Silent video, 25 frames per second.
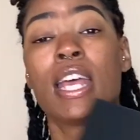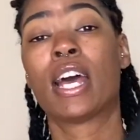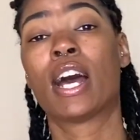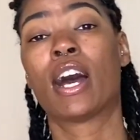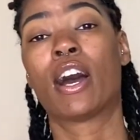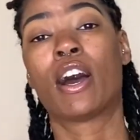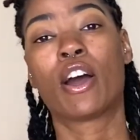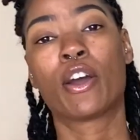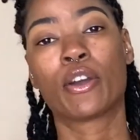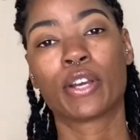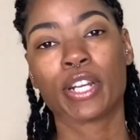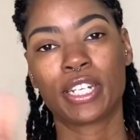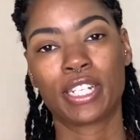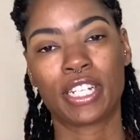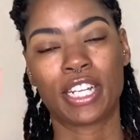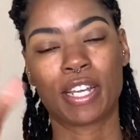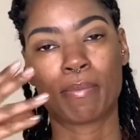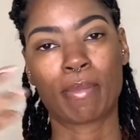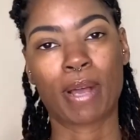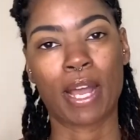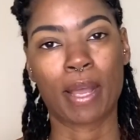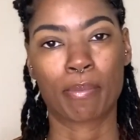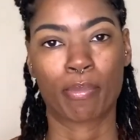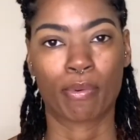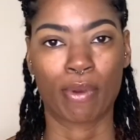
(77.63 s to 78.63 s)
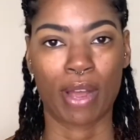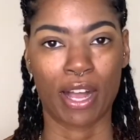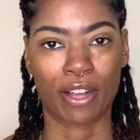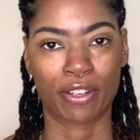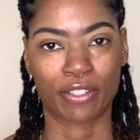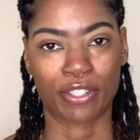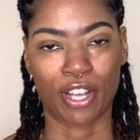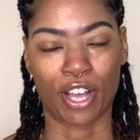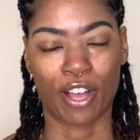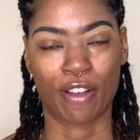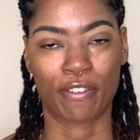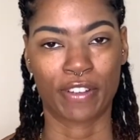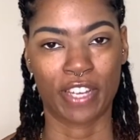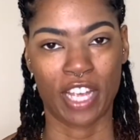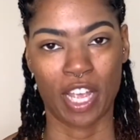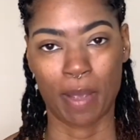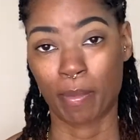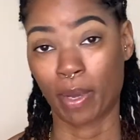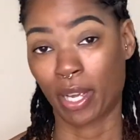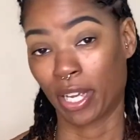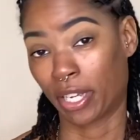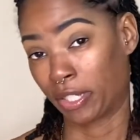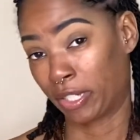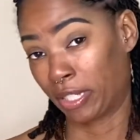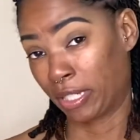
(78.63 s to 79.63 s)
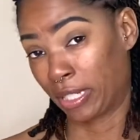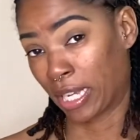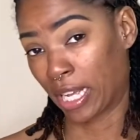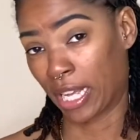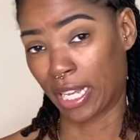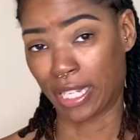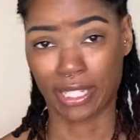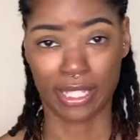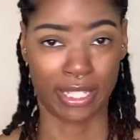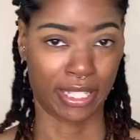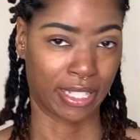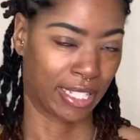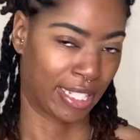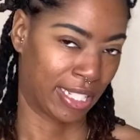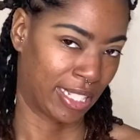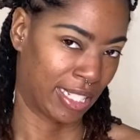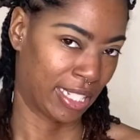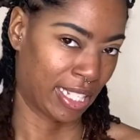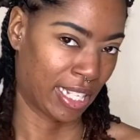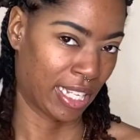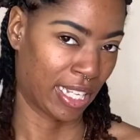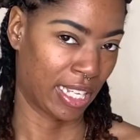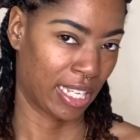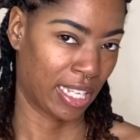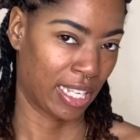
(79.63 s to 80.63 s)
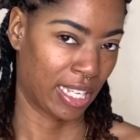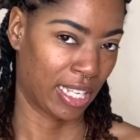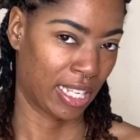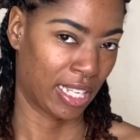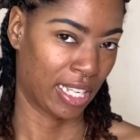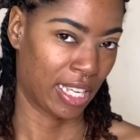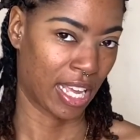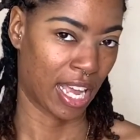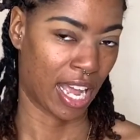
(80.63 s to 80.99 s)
I already did my brows off camera, as you guys can see,